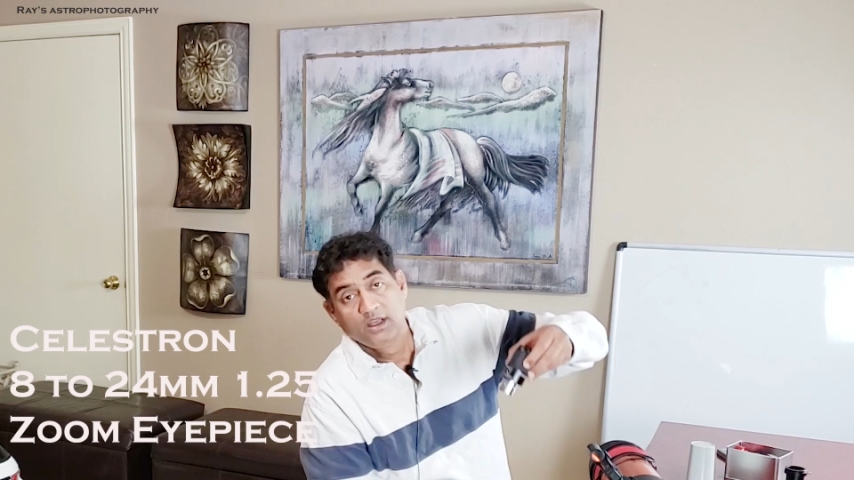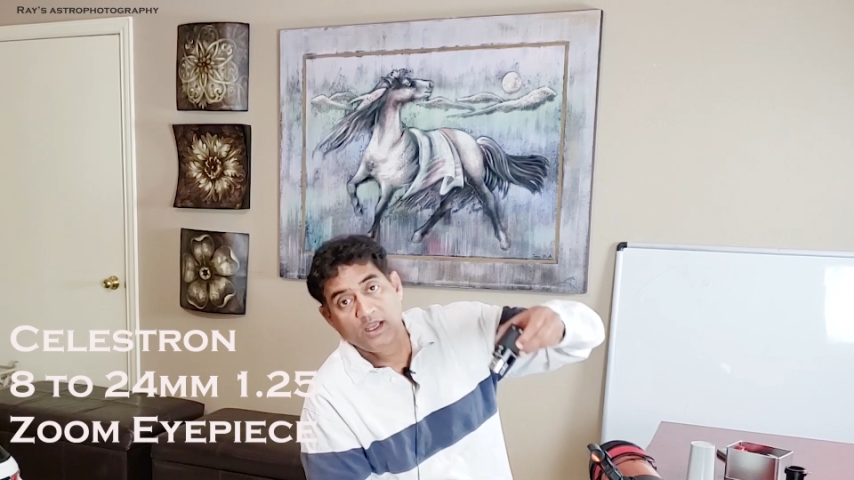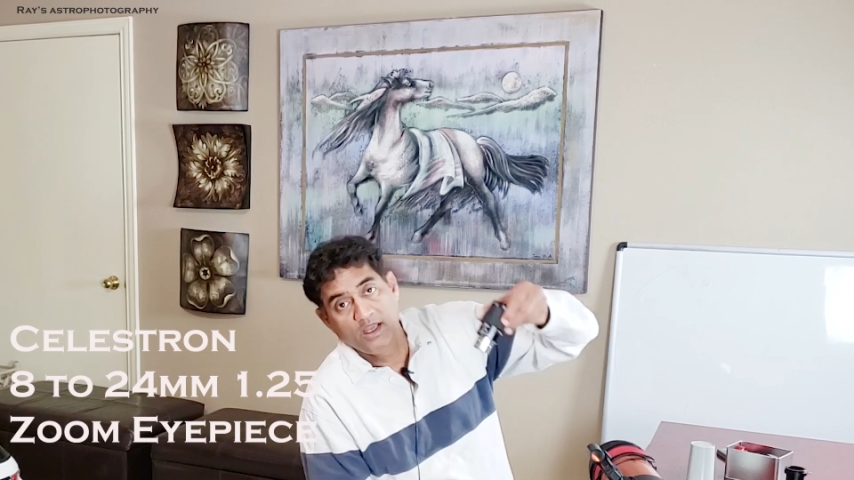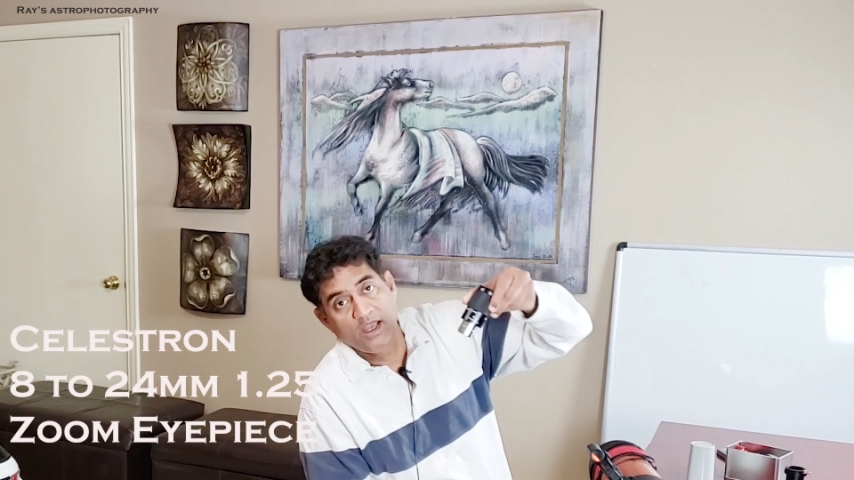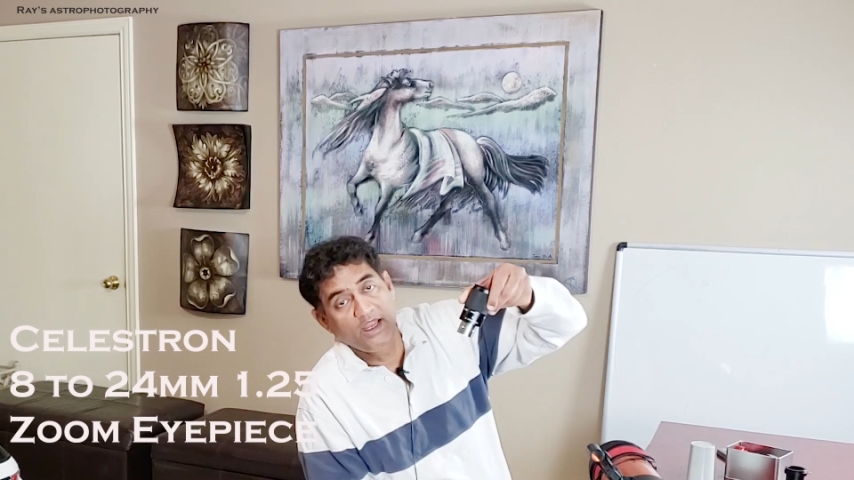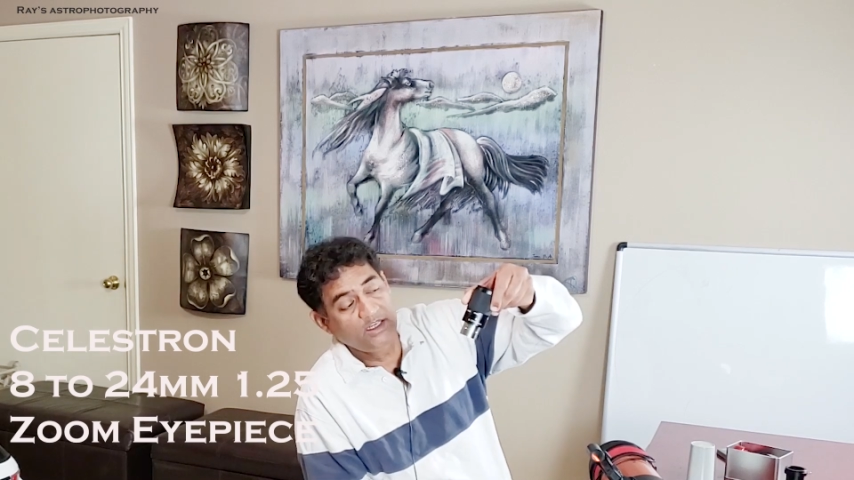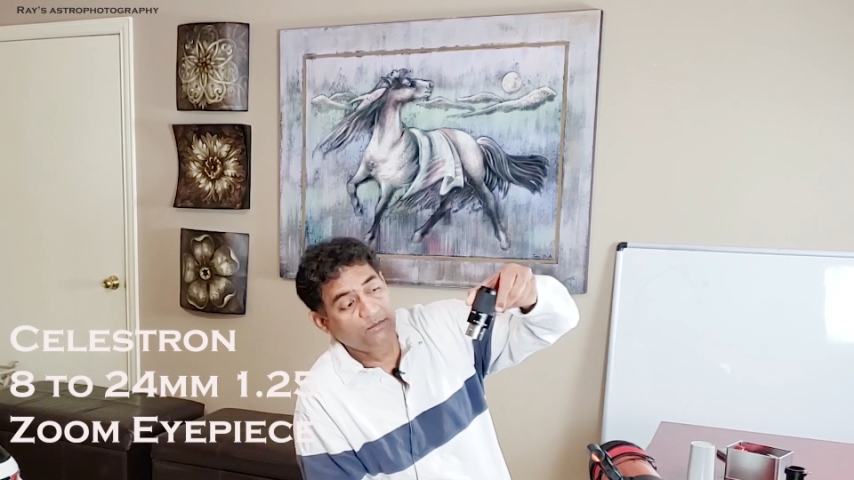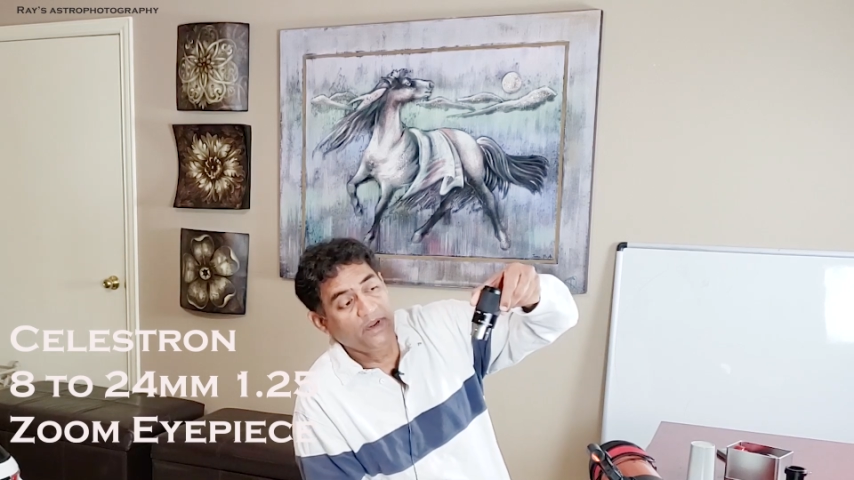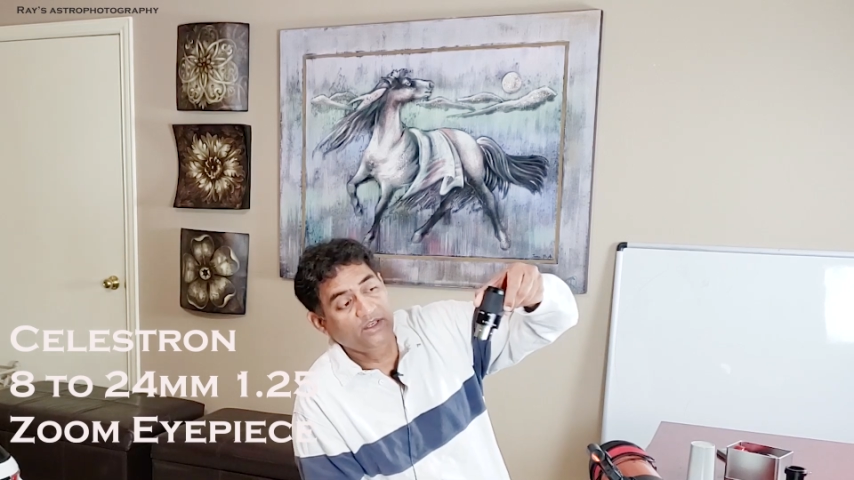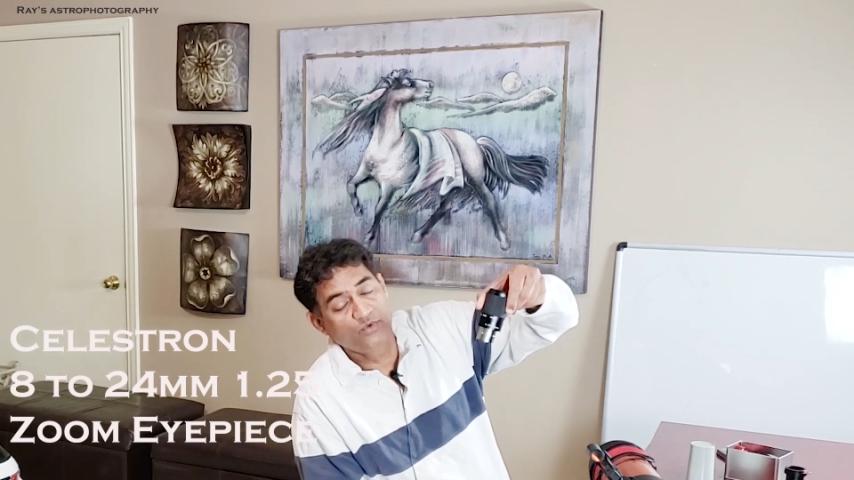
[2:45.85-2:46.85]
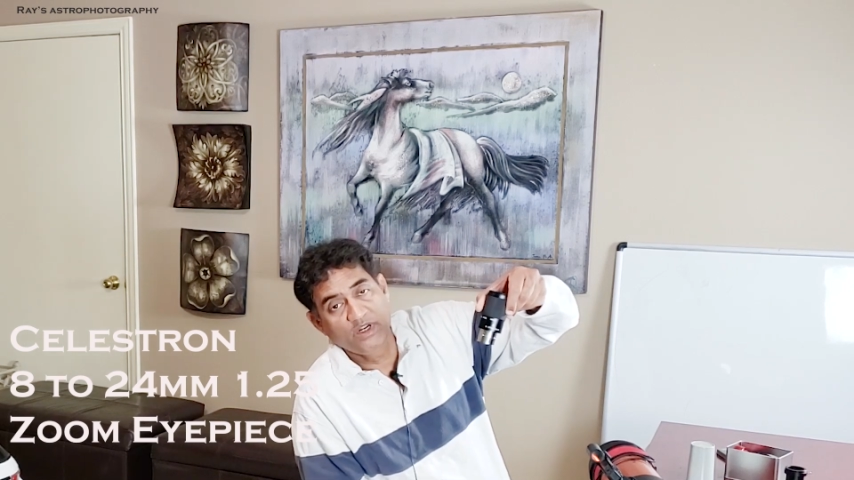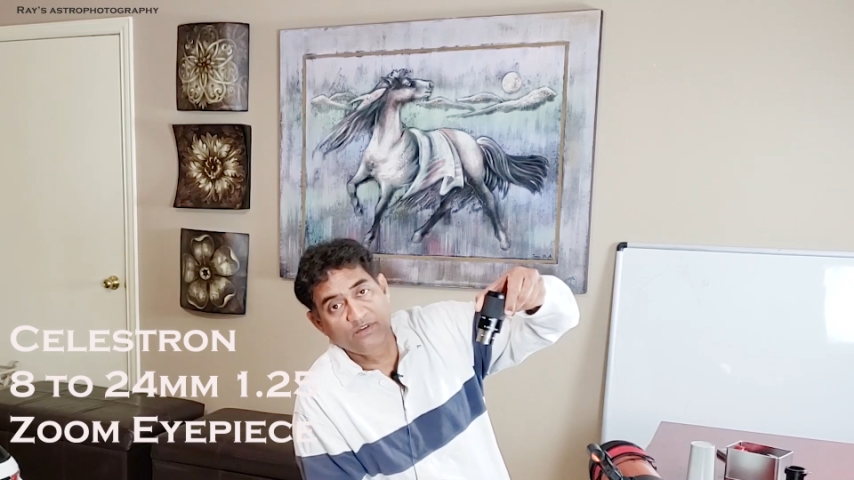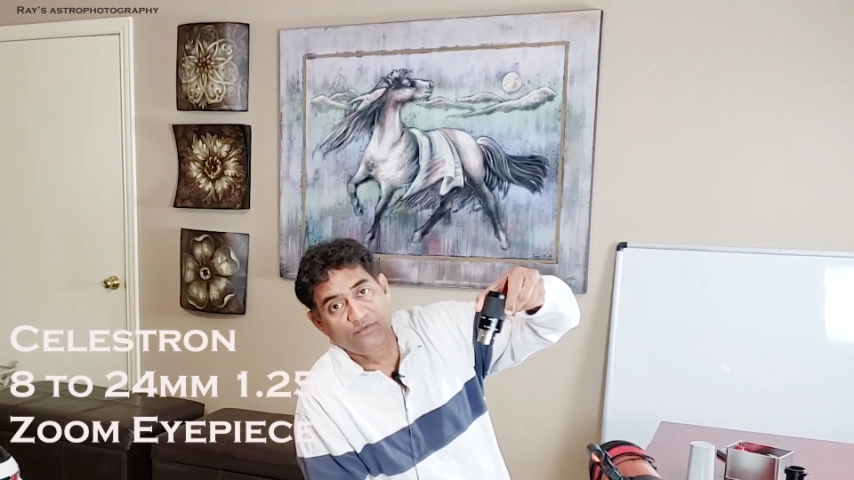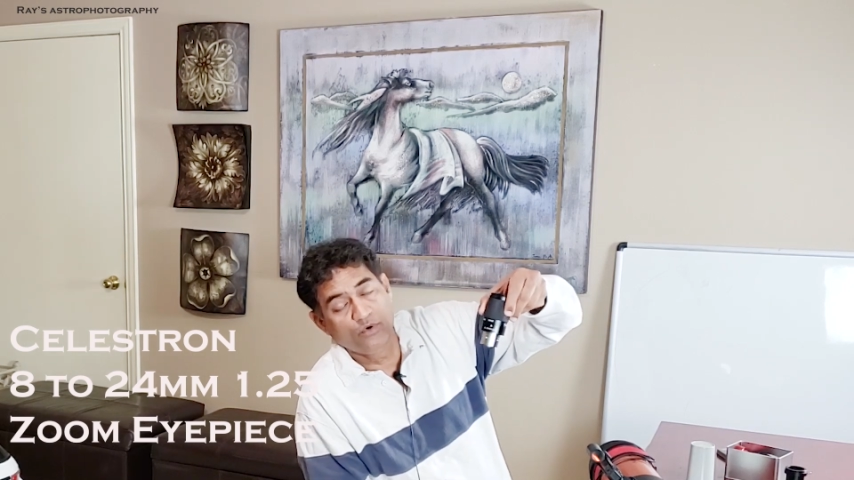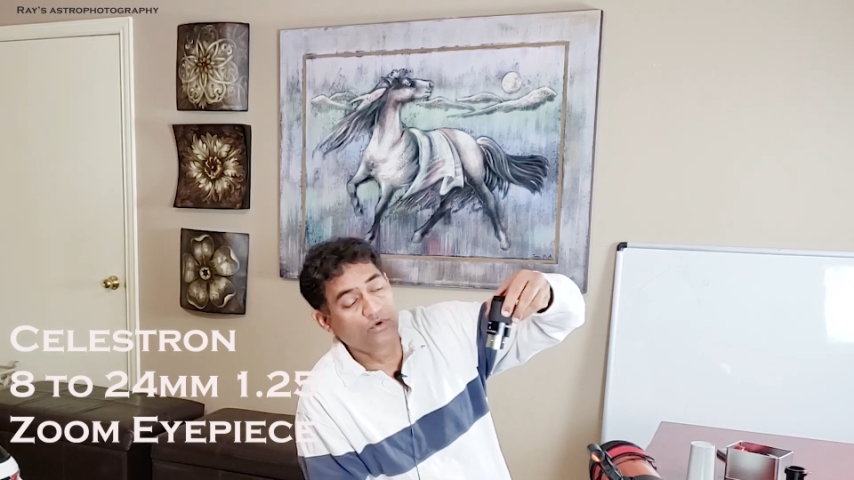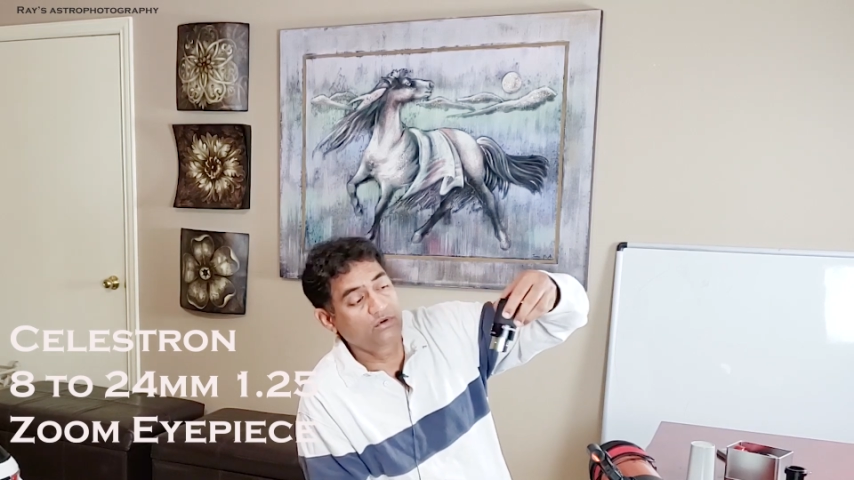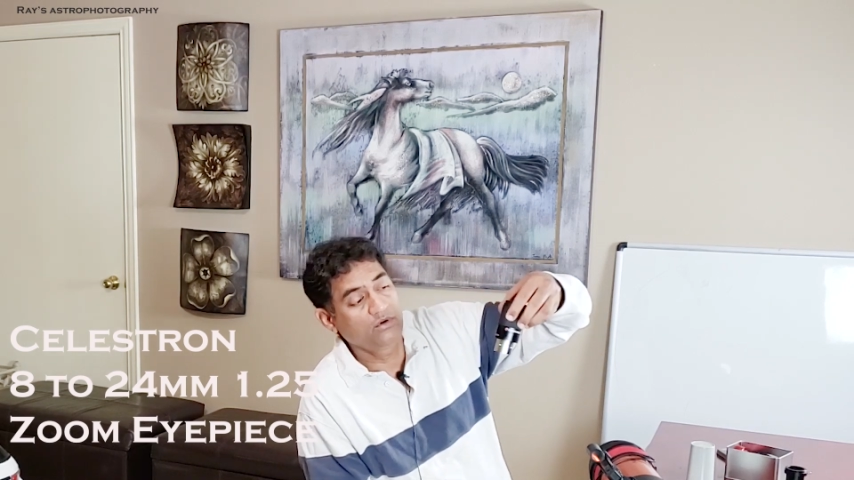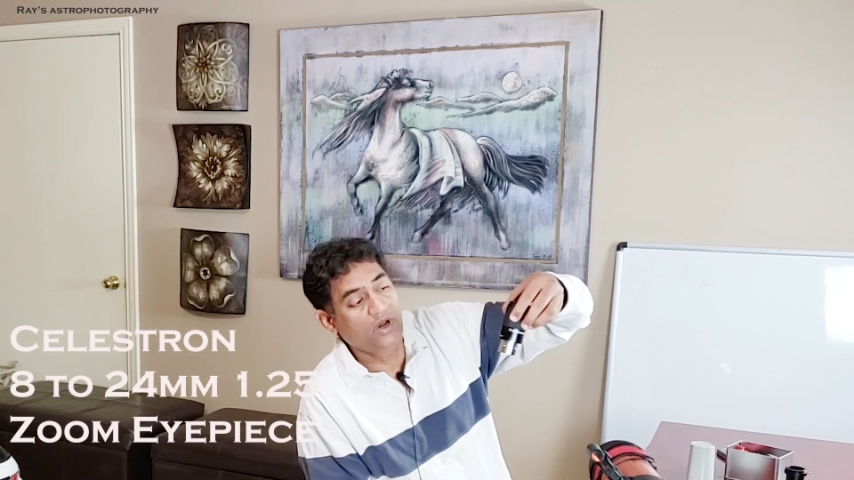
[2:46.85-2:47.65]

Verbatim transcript: a 8x24 or